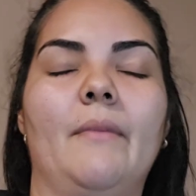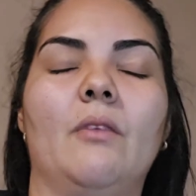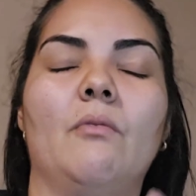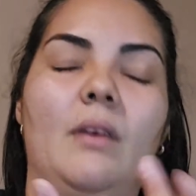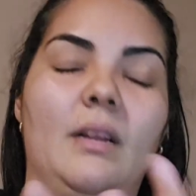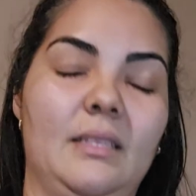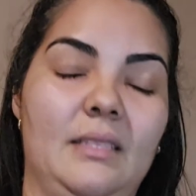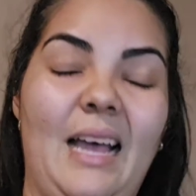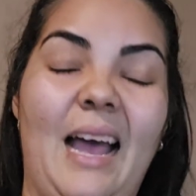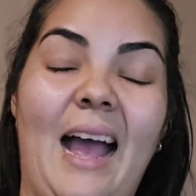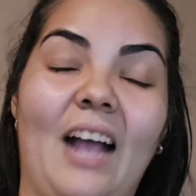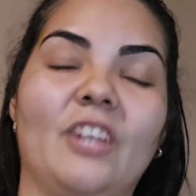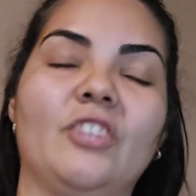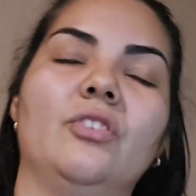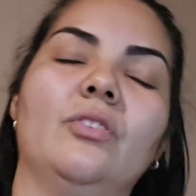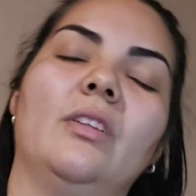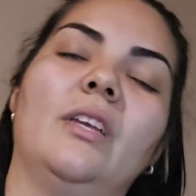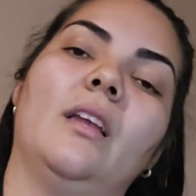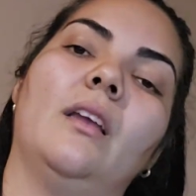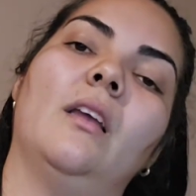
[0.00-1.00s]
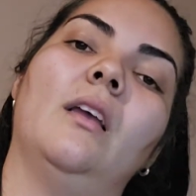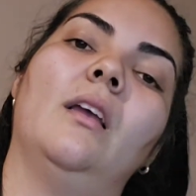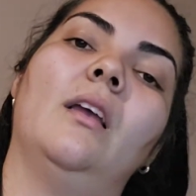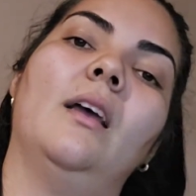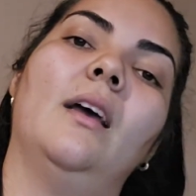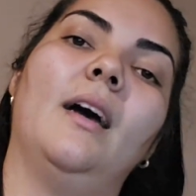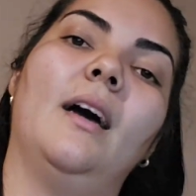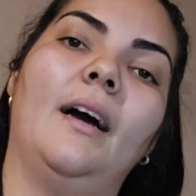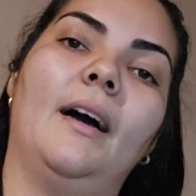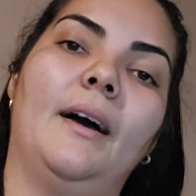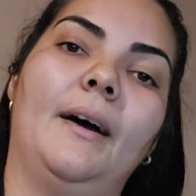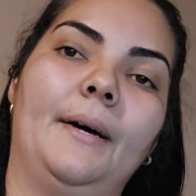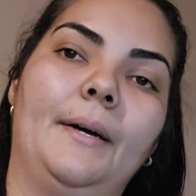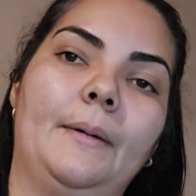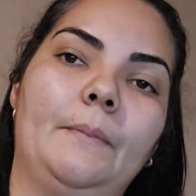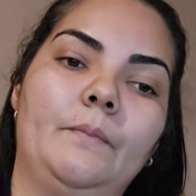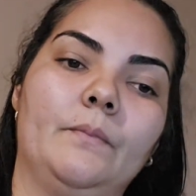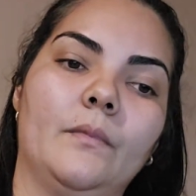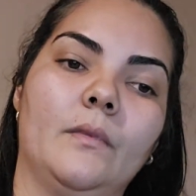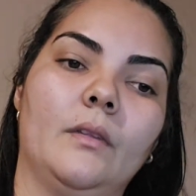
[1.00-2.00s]
and what is actually
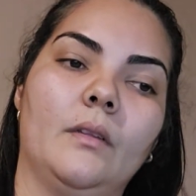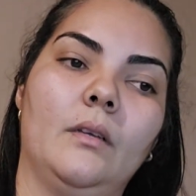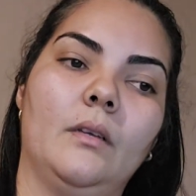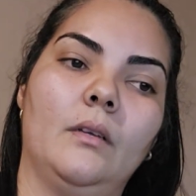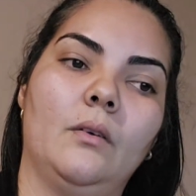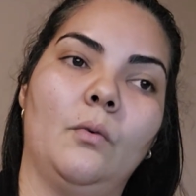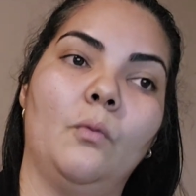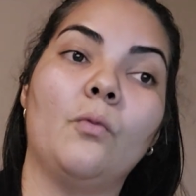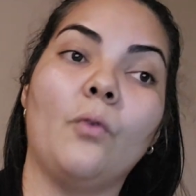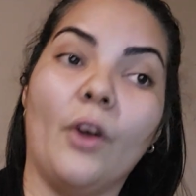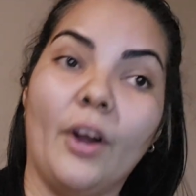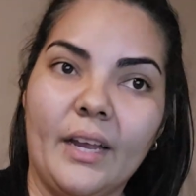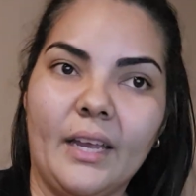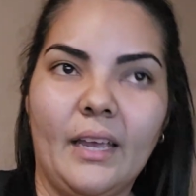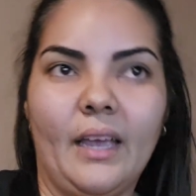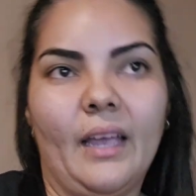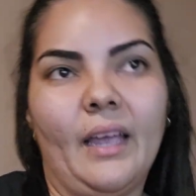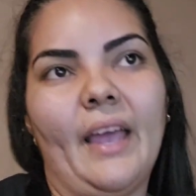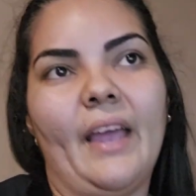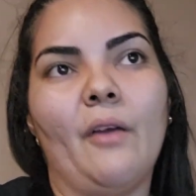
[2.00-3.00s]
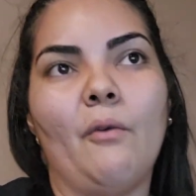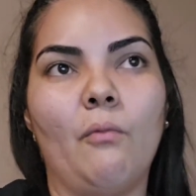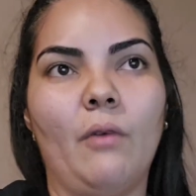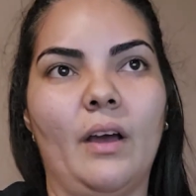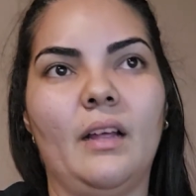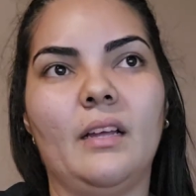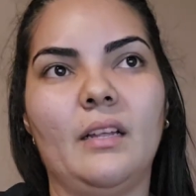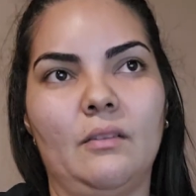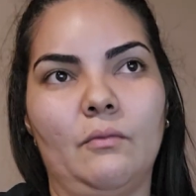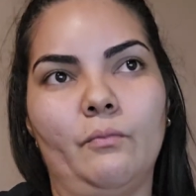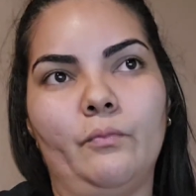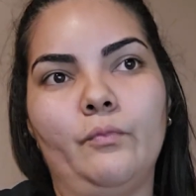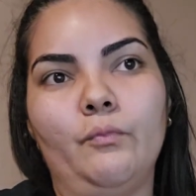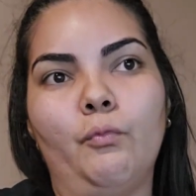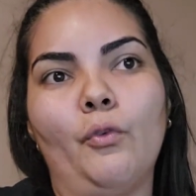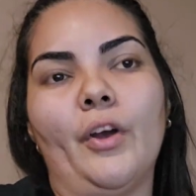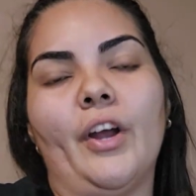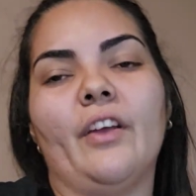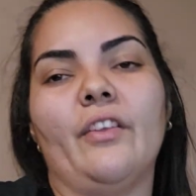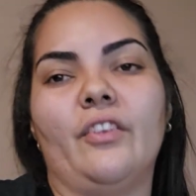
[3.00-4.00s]
working, and
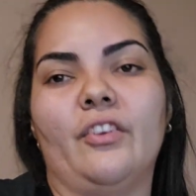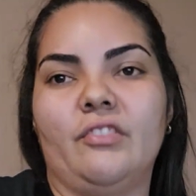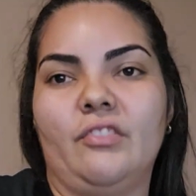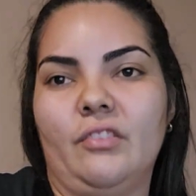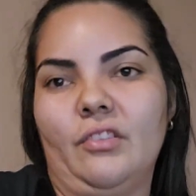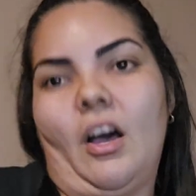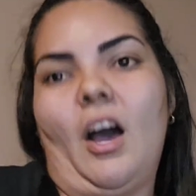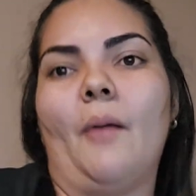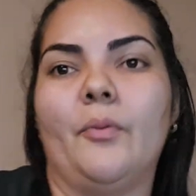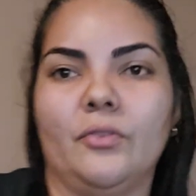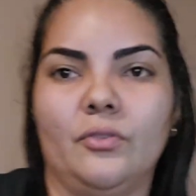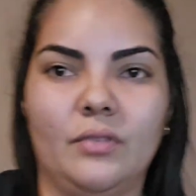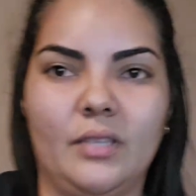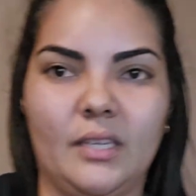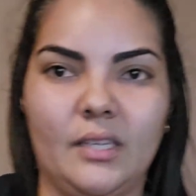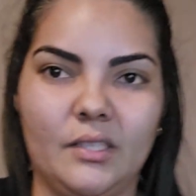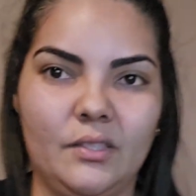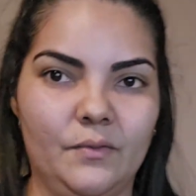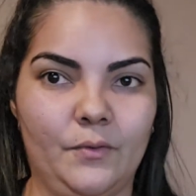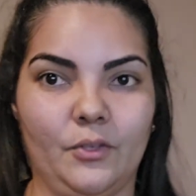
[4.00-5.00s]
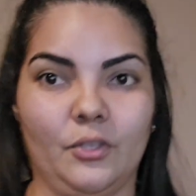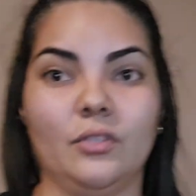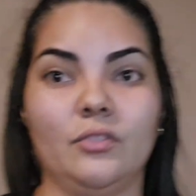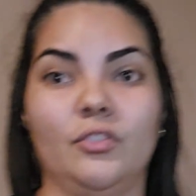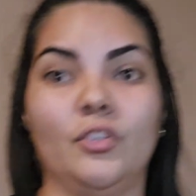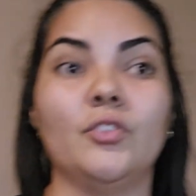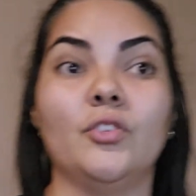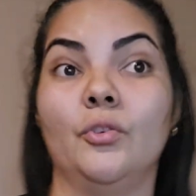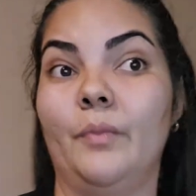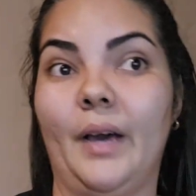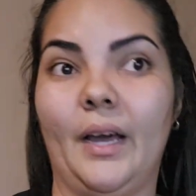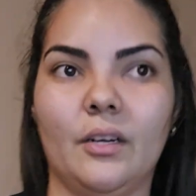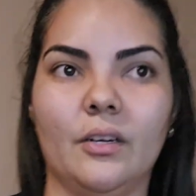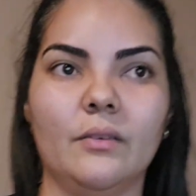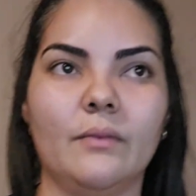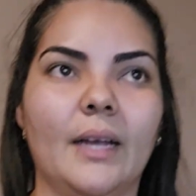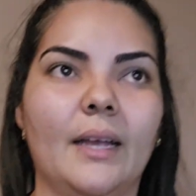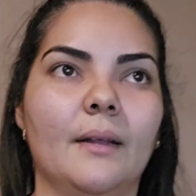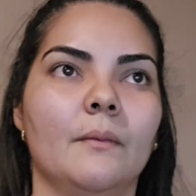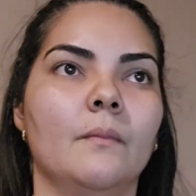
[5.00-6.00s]
where there's opportunities to do better,
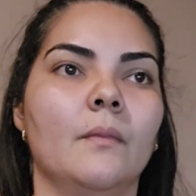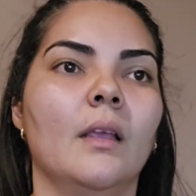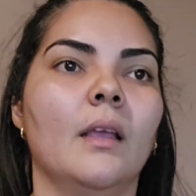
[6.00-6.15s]
right?